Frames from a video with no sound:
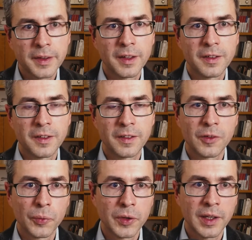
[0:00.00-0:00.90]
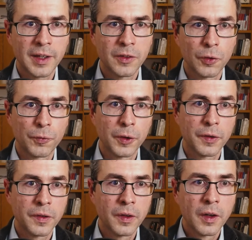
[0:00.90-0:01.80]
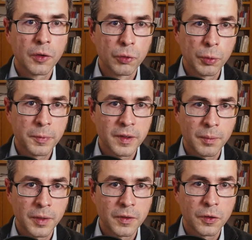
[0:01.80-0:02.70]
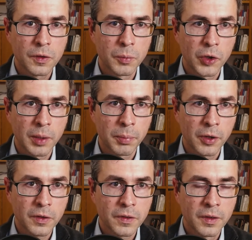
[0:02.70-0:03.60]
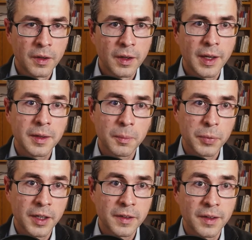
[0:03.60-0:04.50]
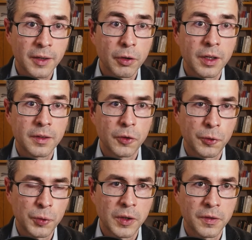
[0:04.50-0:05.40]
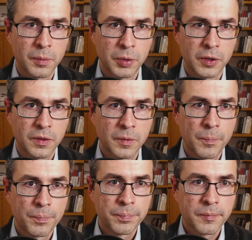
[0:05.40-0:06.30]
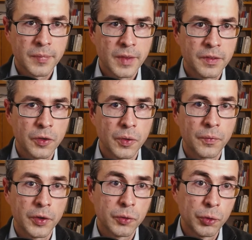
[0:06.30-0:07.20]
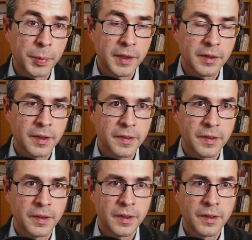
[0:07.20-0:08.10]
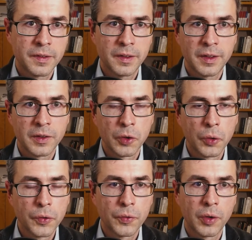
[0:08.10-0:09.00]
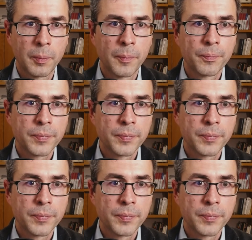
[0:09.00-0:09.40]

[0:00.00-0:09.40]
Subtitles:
cases, you would like to first group them into smaller blocks and apply the aggregate only on the blocks. So what grouping does is it goes from